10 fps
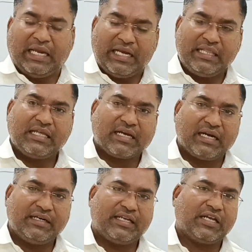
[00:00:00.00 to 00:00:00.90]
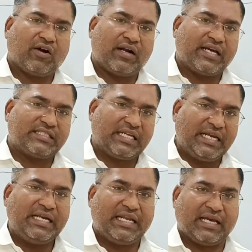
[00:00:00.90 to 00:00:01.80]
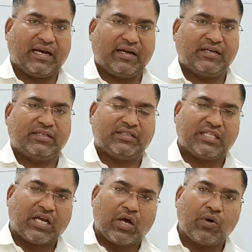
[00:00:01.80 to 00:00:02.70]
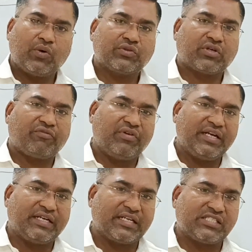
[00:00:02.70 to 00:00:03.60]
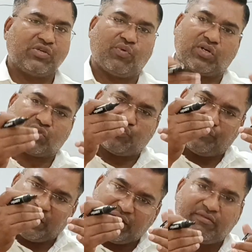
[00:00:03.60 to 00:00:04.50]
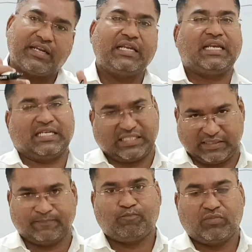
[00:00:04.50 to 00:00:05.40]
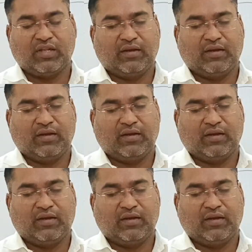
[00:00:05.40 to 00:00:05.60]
In the country called as India, the growth of literacy was very less.